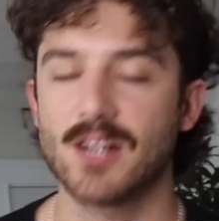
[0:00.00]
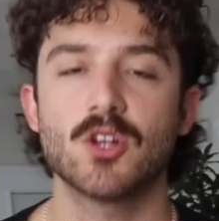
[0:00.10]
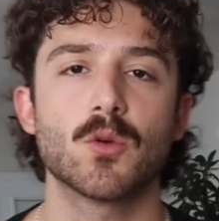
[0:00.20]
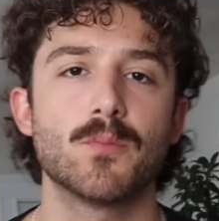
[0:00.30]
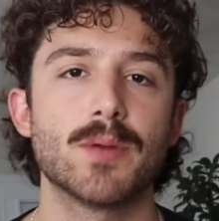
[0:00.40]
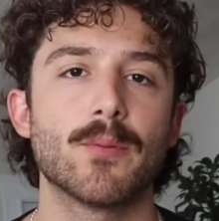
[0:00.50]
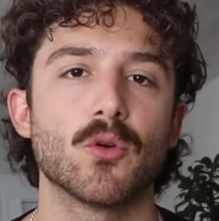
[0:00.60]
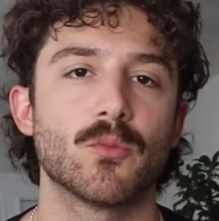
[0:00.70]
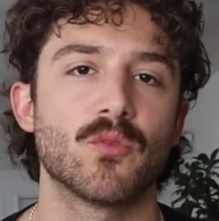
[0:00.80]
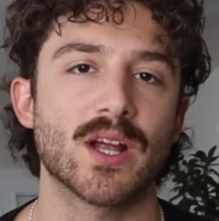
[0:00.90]
I know that when
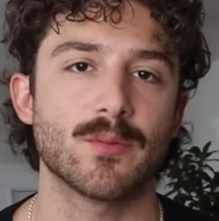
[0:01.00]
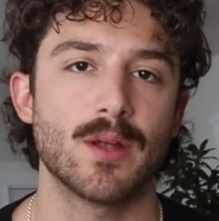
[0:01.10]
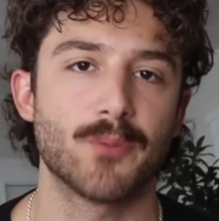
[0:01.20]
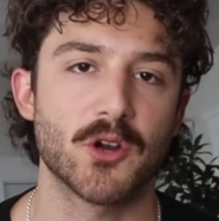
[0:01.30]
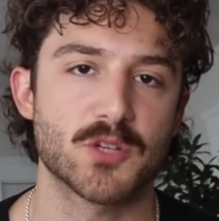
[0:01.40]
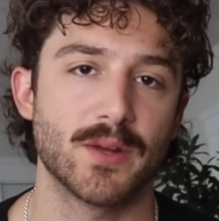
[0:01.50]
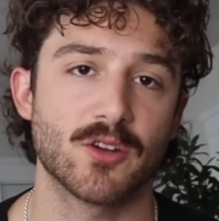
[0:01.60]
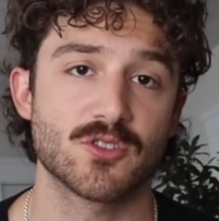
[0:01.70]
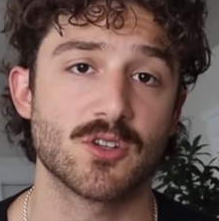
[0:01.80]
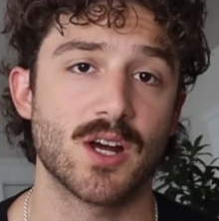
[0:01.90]
people recommend Birch
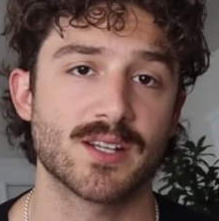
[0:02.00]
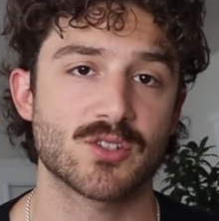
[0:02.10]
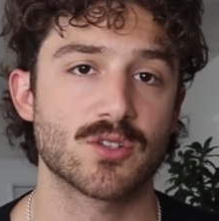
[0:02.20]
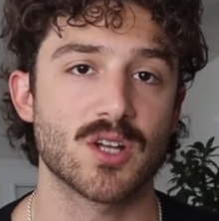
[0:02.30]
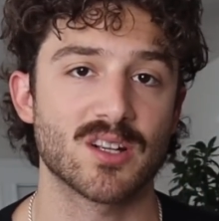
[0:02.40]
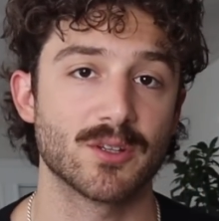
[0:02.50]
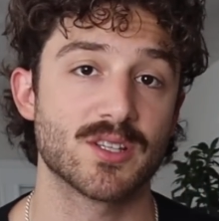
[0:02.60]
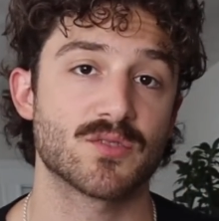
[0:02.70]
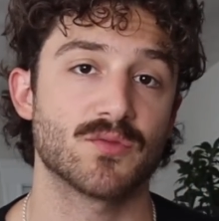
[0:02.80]
Benders, they're not necessarily talking about this